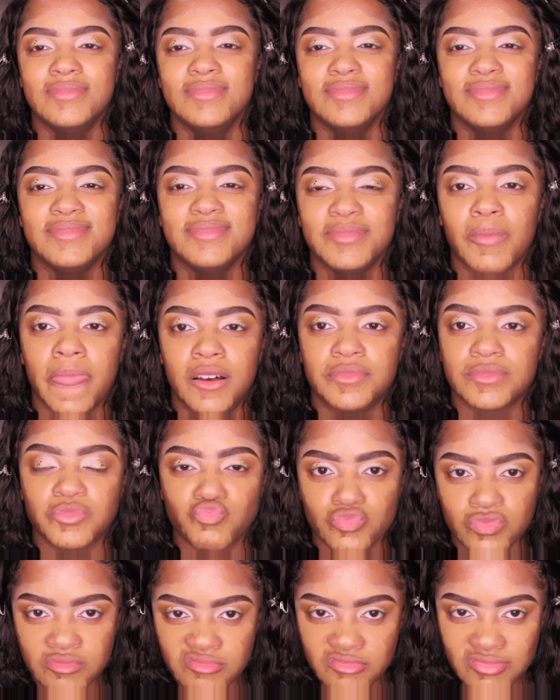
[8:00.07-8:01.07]
tone,
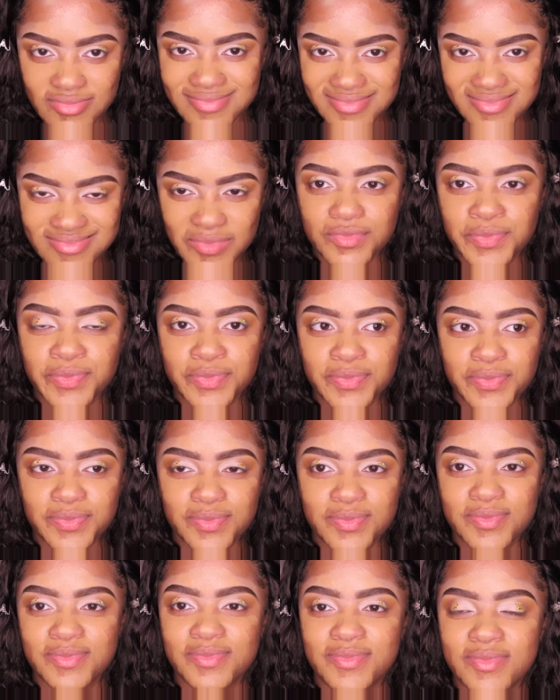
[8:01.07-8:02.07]
and a darker one to
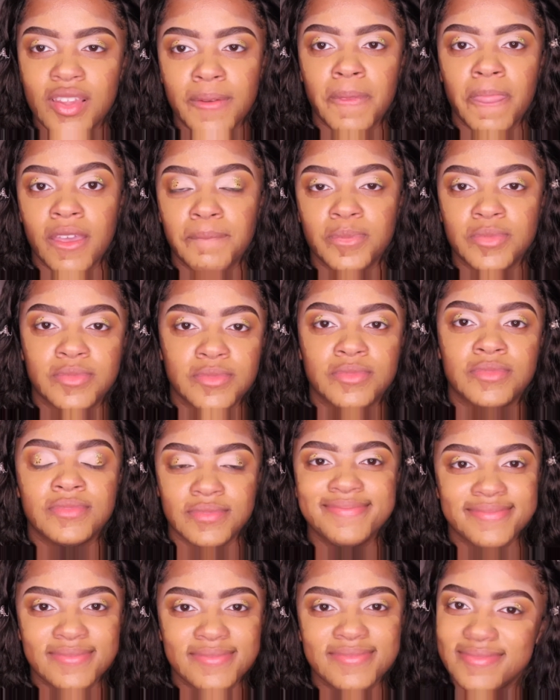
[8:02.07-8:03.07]
contour, and then I
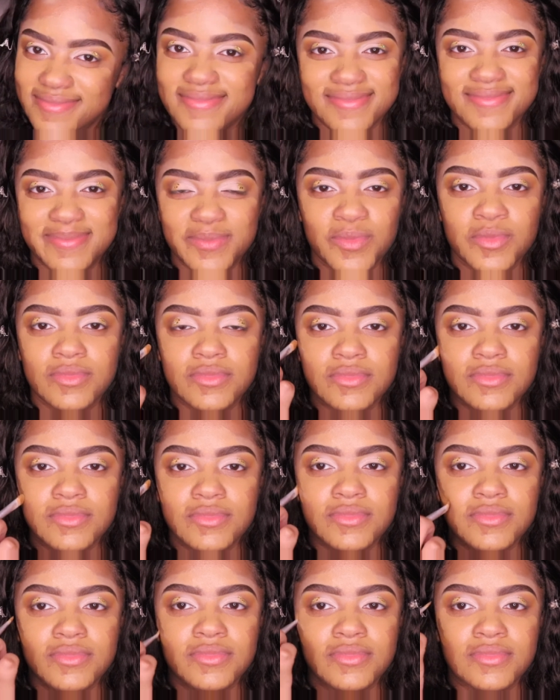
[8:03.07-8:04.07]
go in with
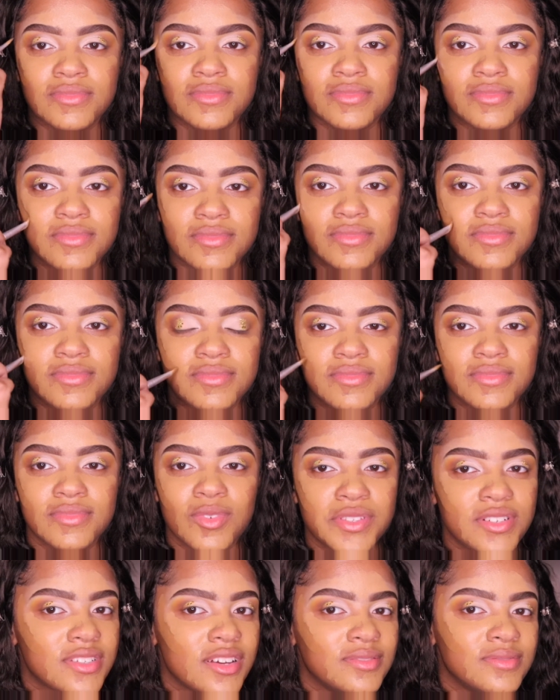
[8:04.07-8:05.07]
an
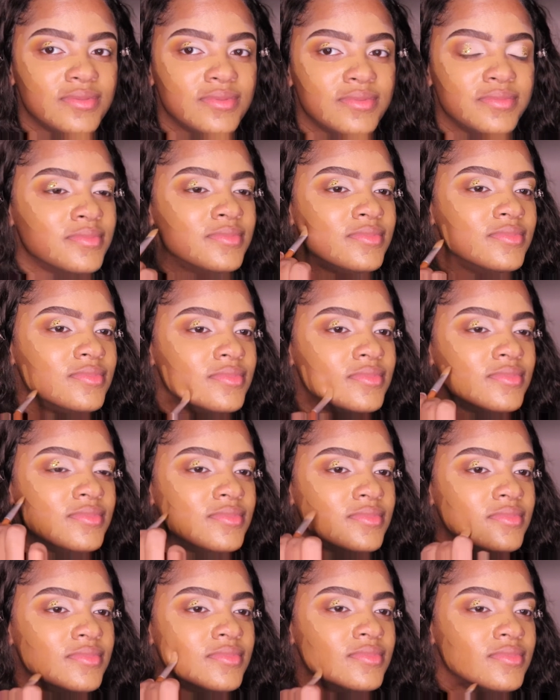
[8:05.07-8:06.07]
actual concealer.
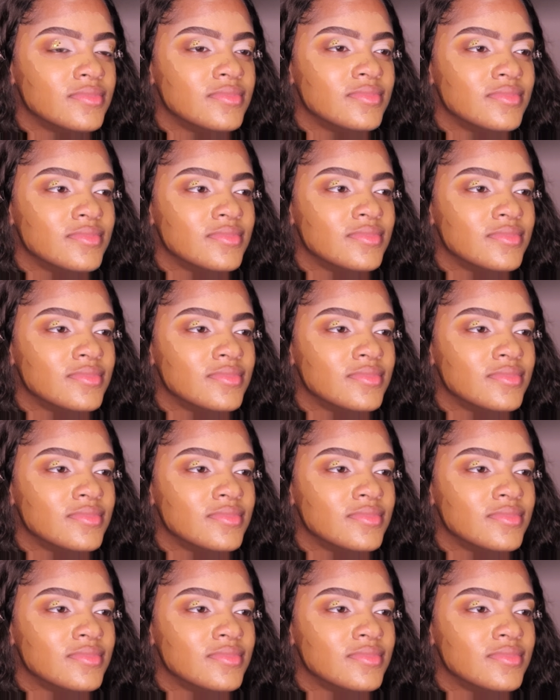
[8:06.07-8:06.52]
So